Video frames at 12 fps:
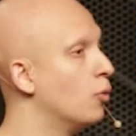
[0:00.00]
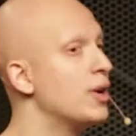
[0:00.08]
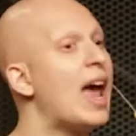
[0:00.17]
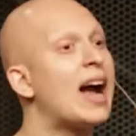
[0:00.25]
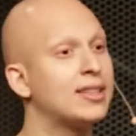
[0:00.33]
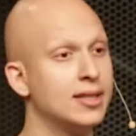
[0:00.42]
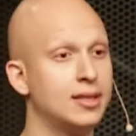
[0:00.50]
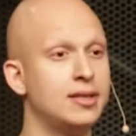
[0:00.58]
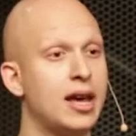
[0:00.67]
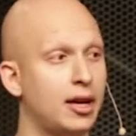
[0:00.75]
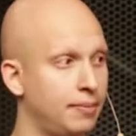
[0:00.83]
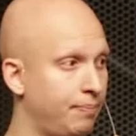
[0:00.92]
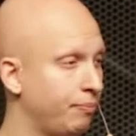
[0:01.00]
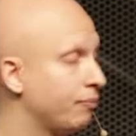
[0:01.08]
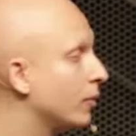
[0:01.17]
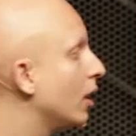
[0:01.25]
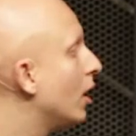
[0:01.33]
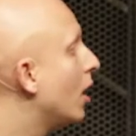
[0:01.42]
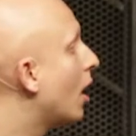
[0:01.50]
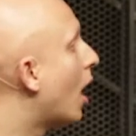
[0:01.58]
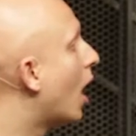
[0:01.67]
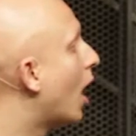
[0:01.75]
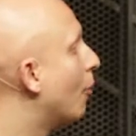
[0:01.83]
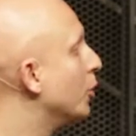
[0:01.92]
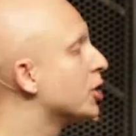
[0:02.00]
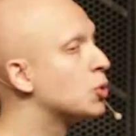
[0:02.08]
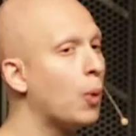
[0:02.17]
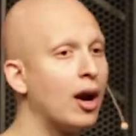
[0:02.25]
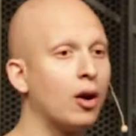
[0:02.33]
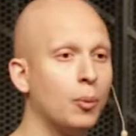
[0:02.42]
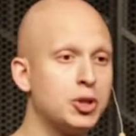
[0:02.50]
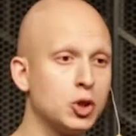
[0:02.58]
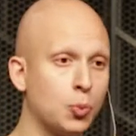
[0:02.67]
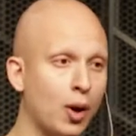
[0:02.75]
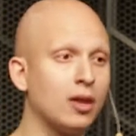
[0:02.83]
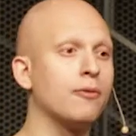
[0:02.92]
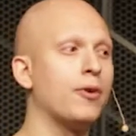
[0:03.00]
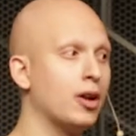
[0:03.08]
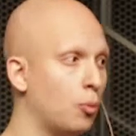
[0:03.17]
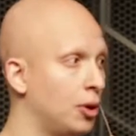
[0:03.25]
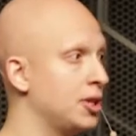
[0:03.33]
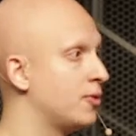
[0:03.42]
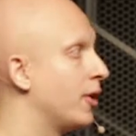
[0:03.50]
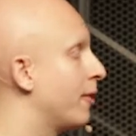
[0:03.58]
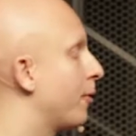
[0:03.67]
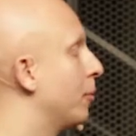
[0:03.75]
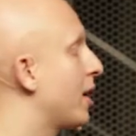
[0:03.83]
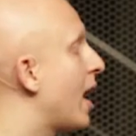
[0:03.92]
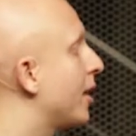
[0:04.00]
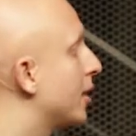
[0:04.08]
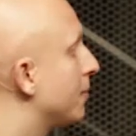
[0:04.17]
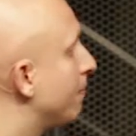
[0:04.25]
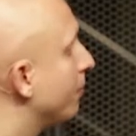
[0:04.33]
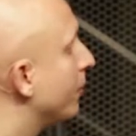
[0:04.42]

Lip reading: reacting to data, which is where the front-end world is very firmly headed.